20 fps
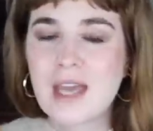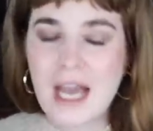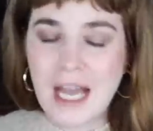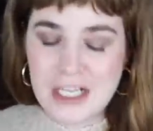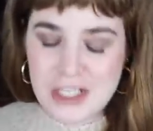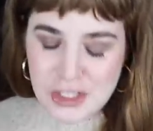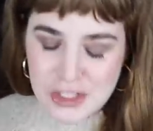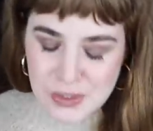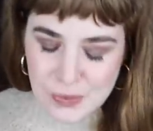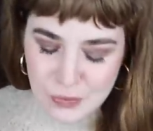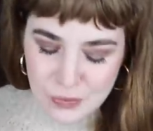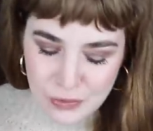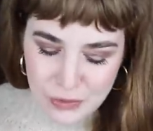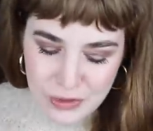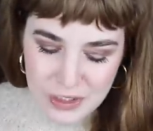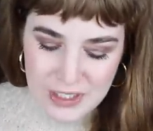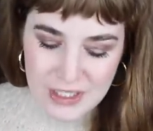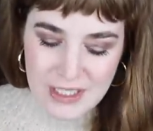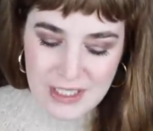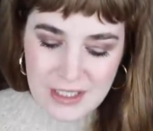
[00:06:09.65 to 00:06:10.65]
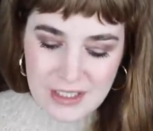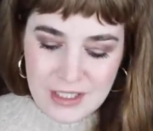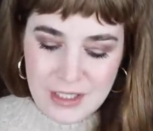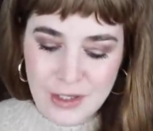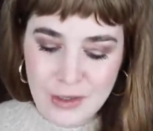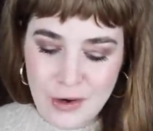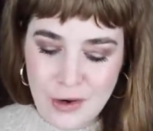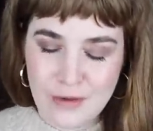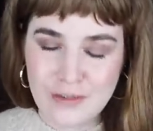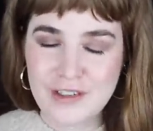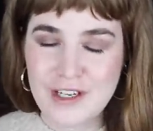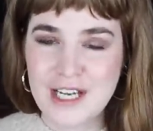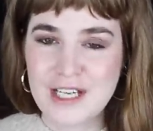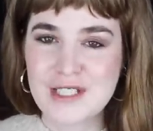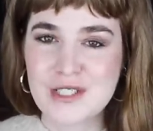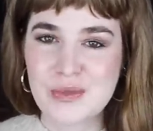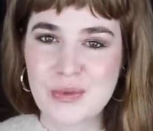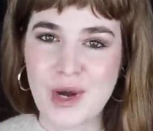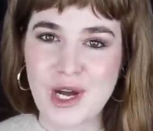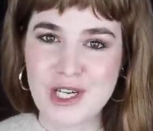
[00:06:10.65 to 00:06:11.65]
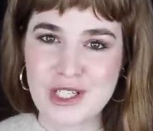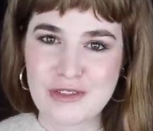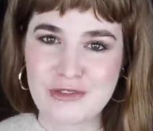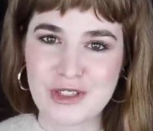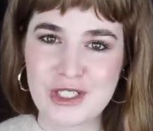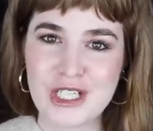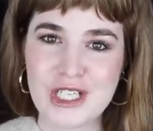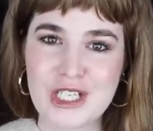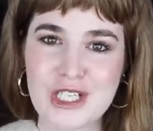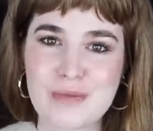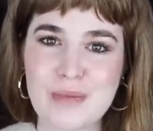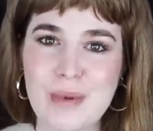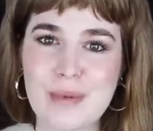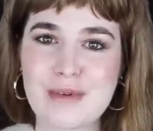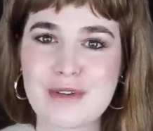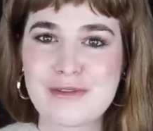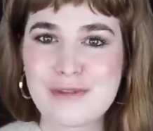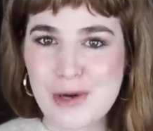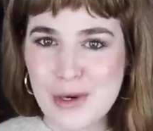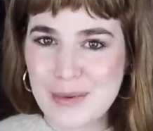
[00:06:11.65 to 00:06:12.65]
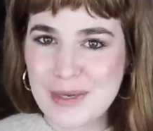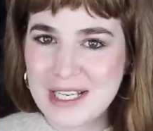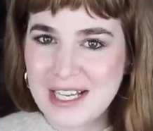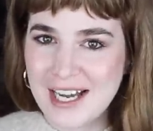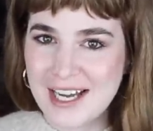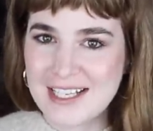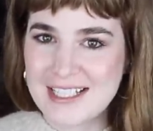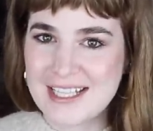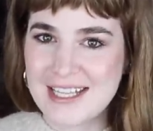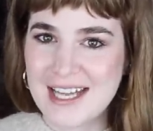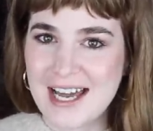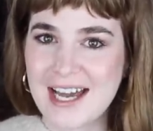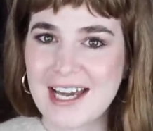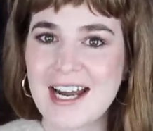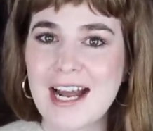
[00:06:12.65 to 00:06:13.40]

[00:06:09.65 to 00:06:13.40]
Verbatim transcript: I took some really clear overhead swatch footage, but before we cut to that,